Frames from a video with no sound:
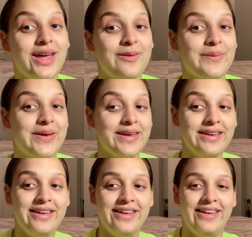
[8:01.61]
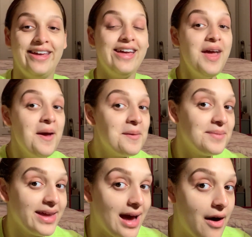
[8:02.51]
it, but
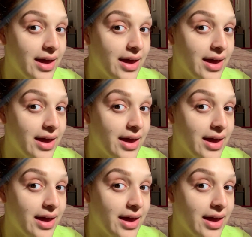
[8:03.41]
but yeah.